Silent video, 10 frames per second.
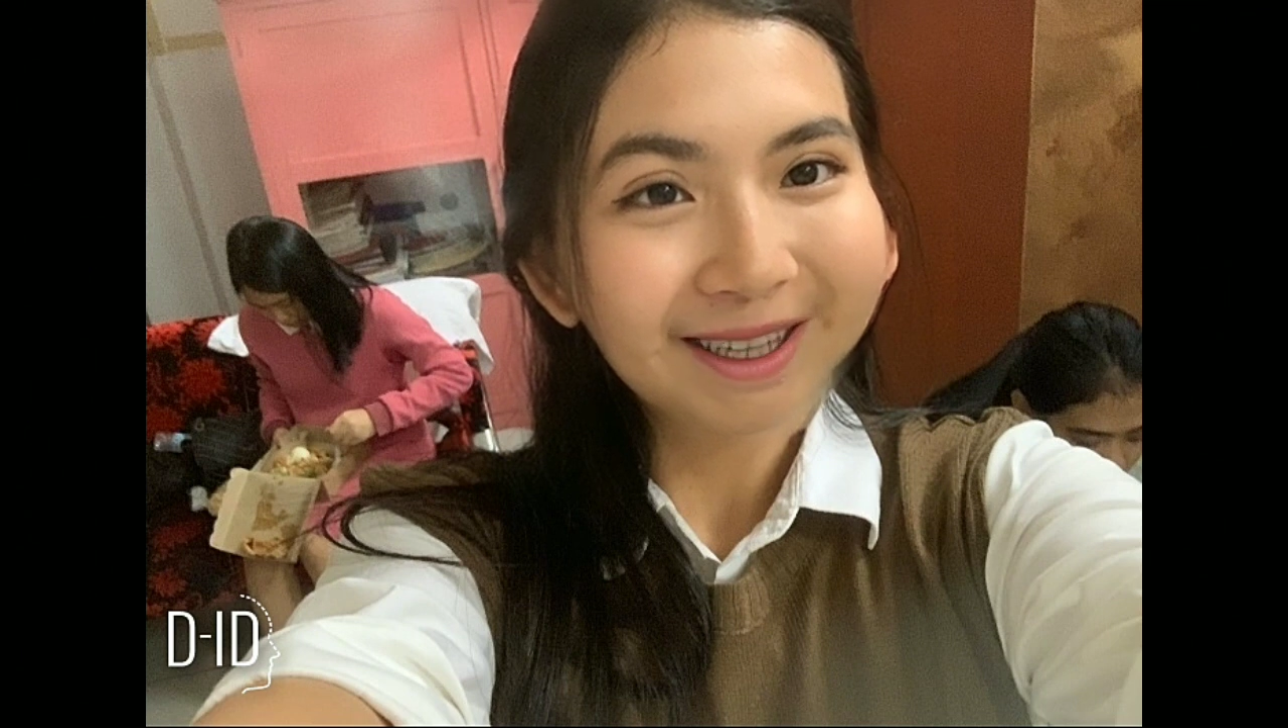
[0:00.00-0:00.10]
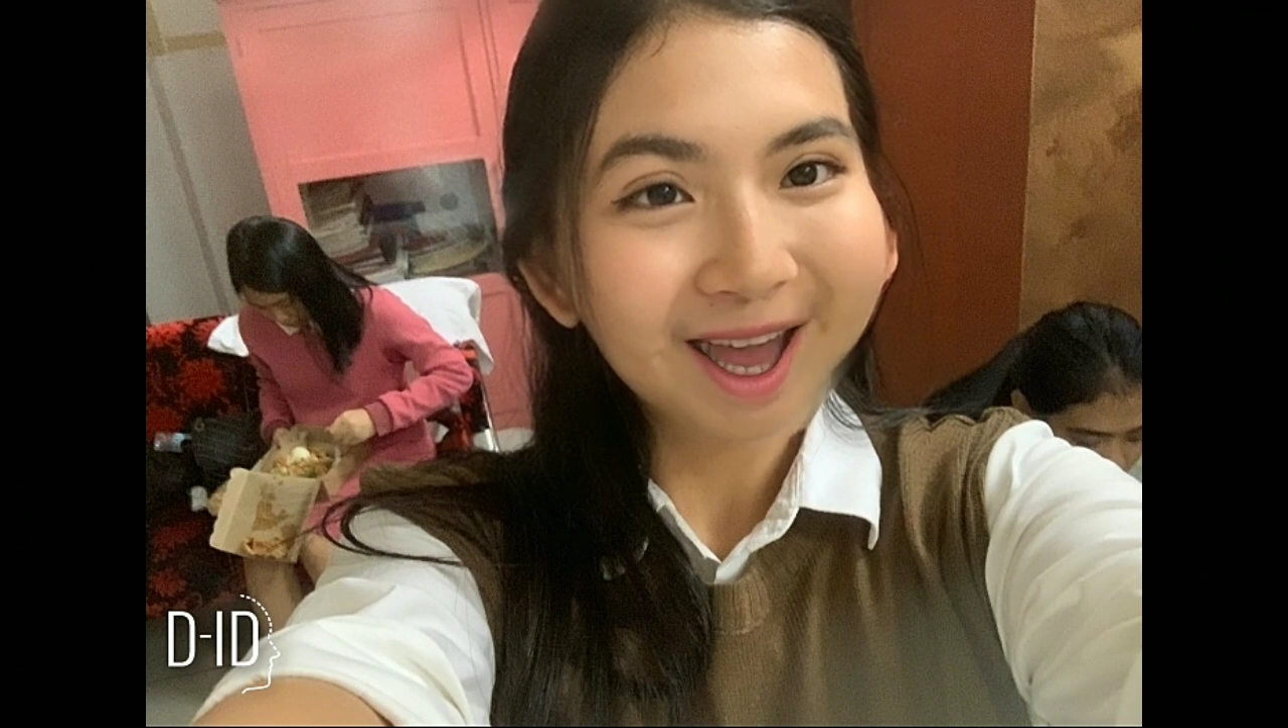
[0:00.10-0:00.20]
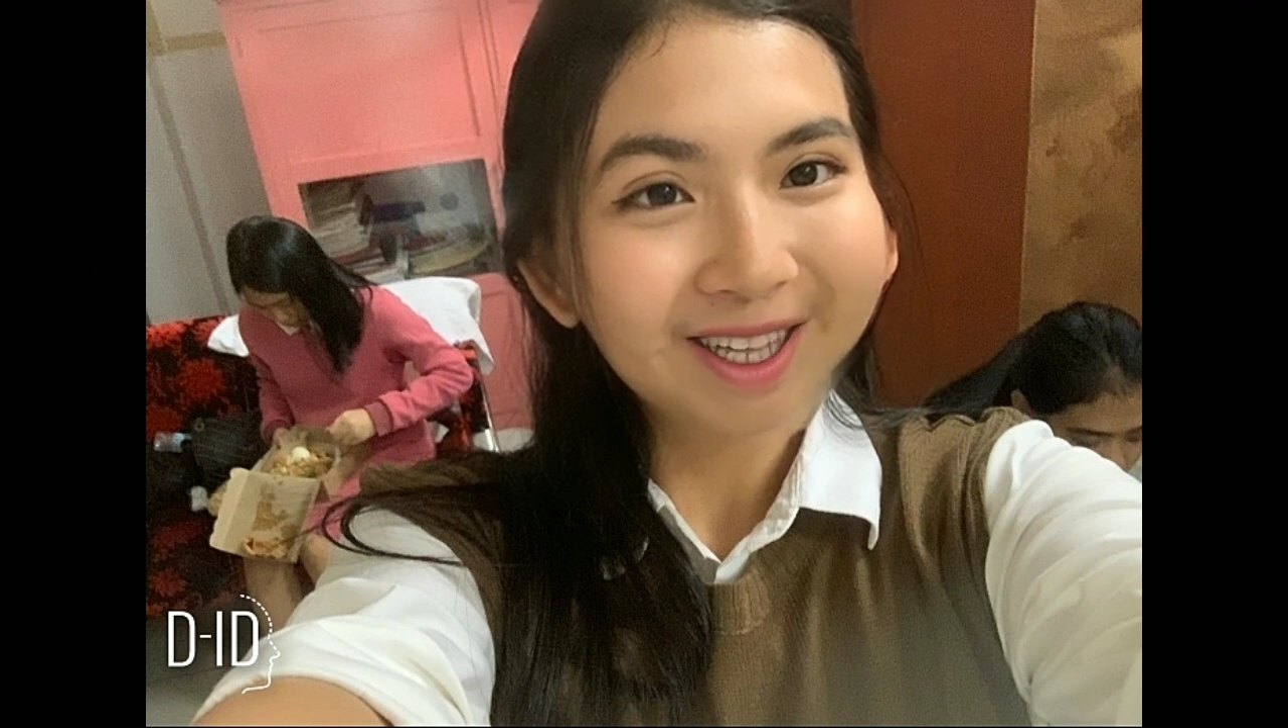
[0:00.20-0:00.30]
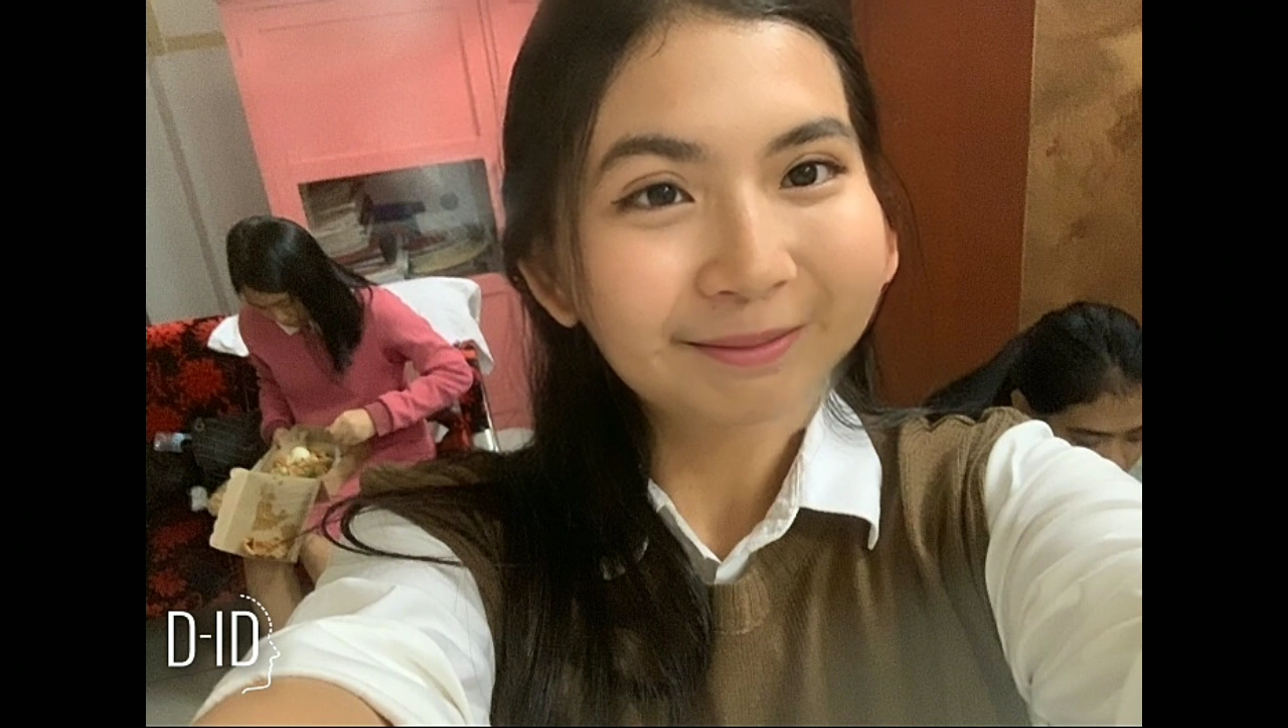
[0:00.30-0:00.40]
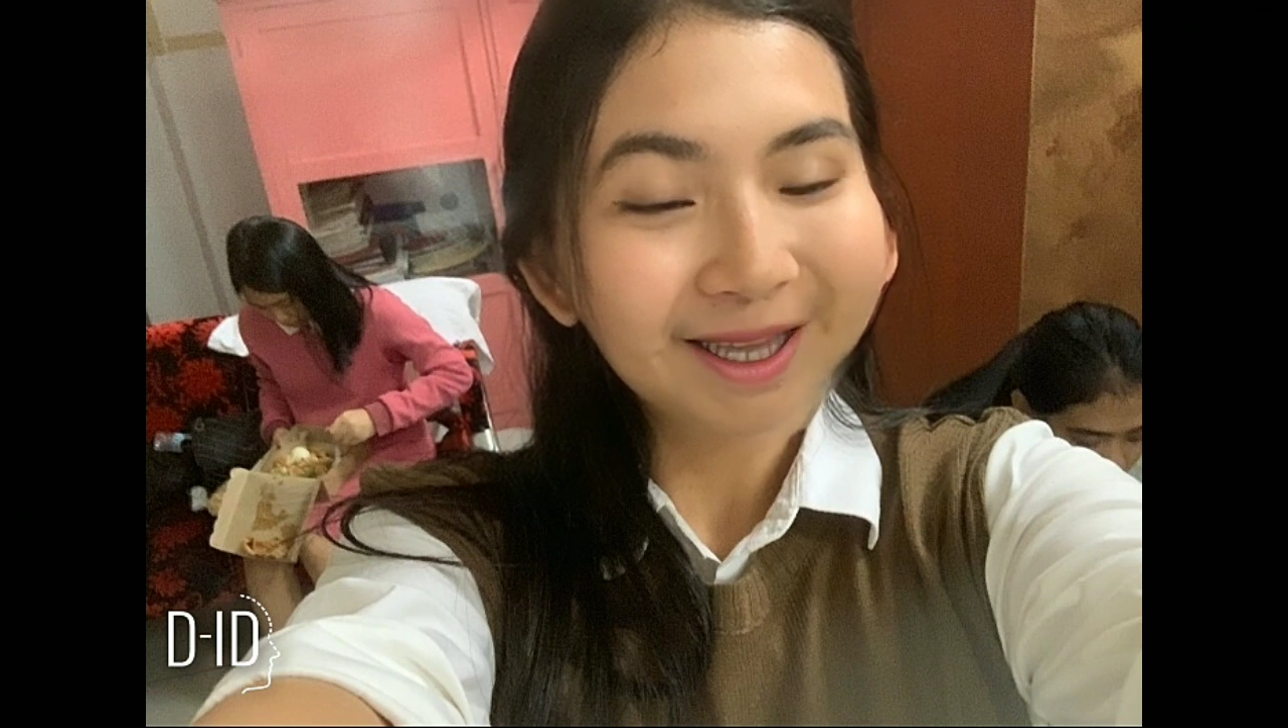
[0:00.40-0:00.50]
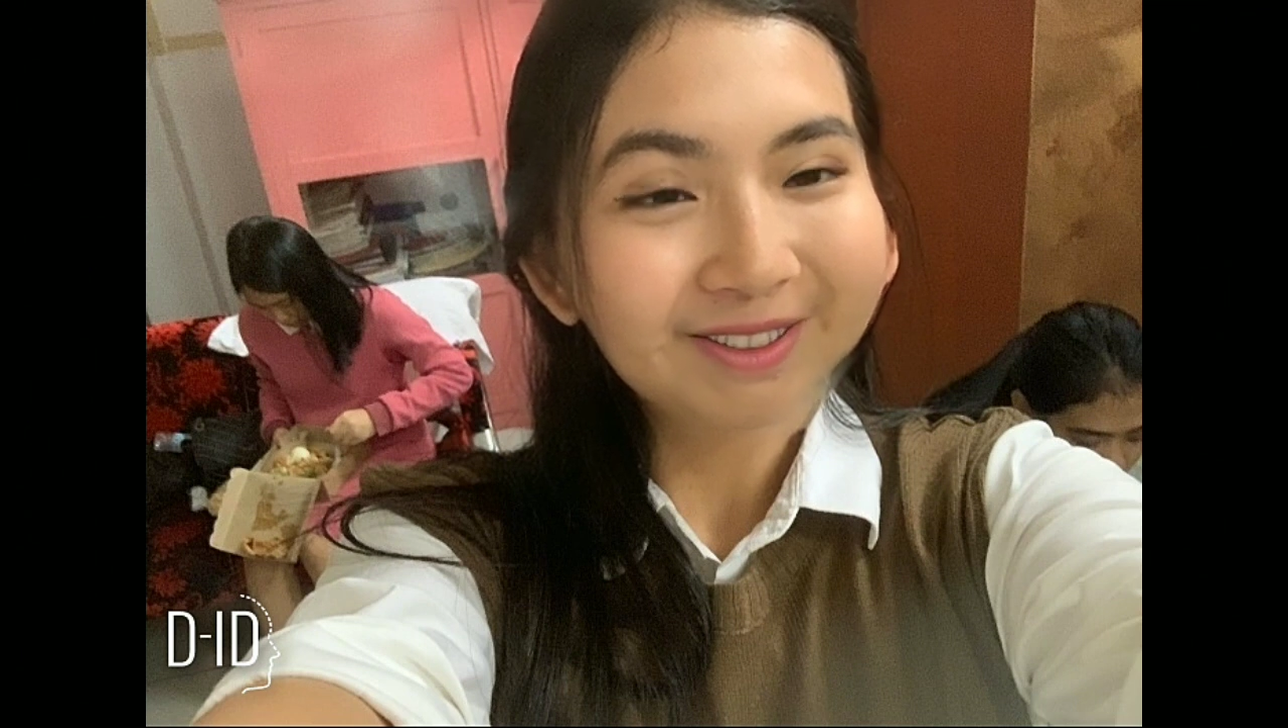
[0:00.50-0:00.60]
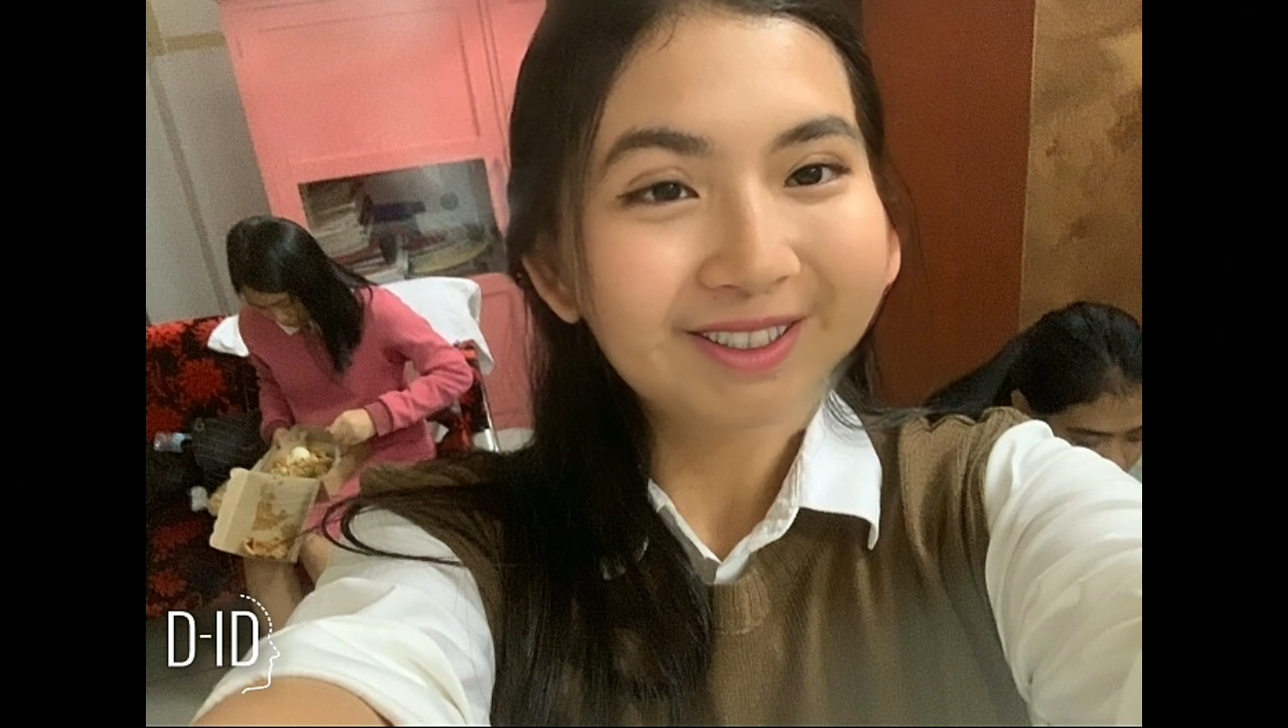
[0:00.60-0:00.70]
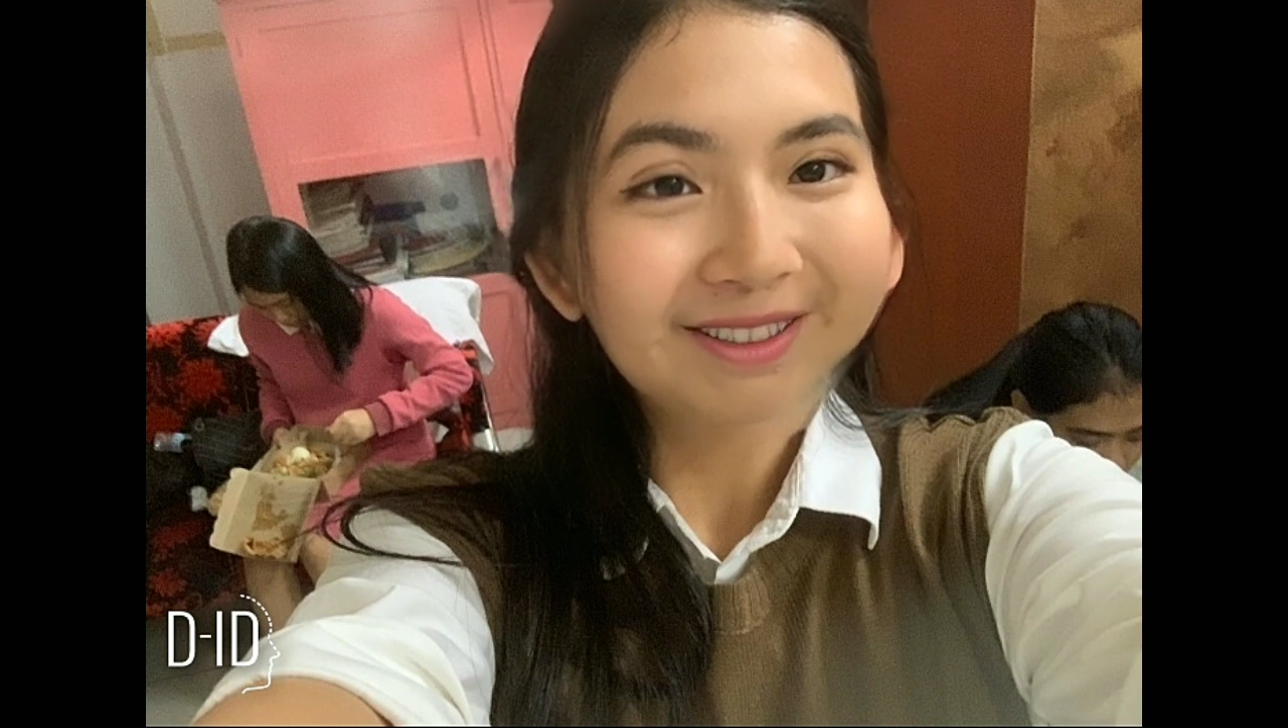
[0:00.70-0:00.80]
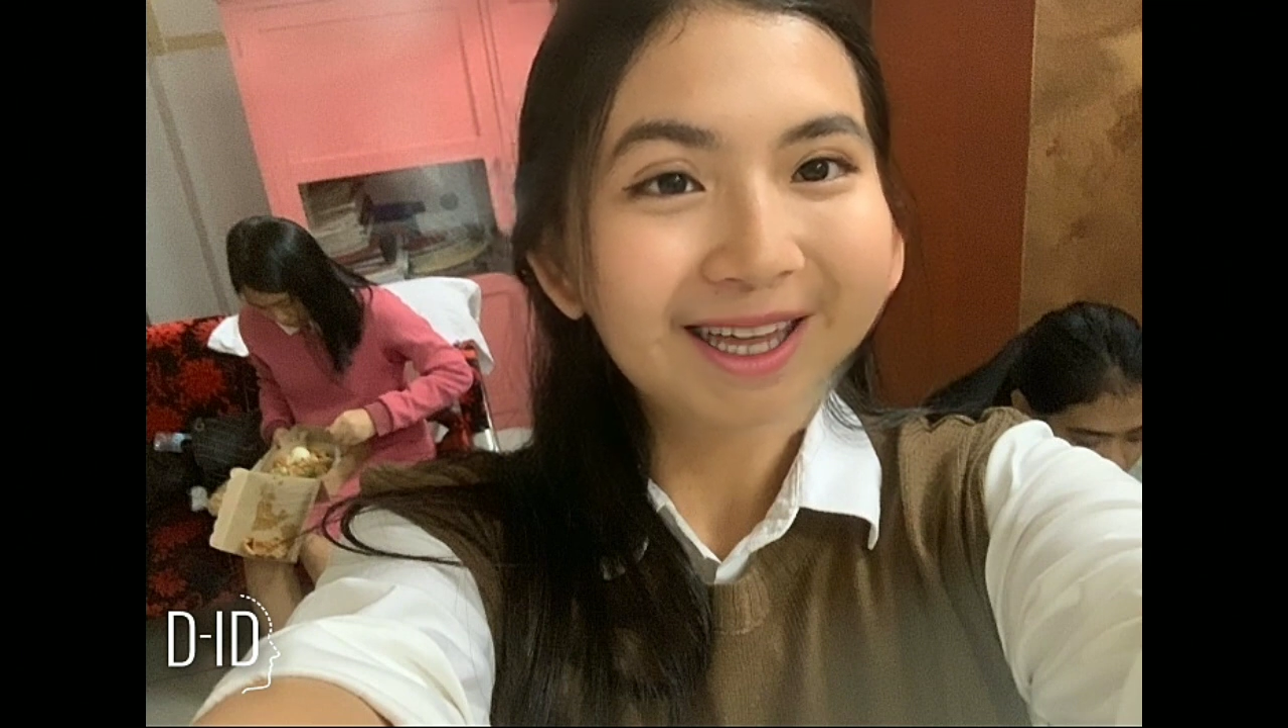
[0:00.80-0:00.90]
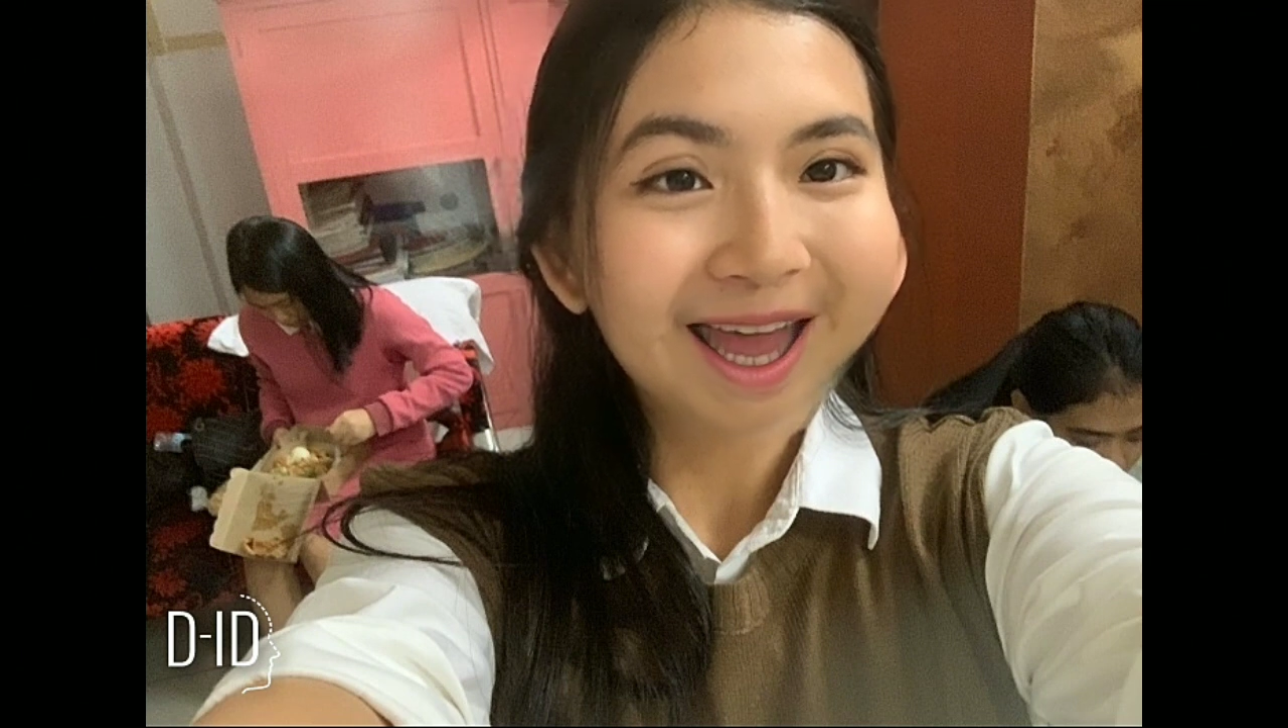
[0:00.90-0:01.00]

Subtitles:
Automation.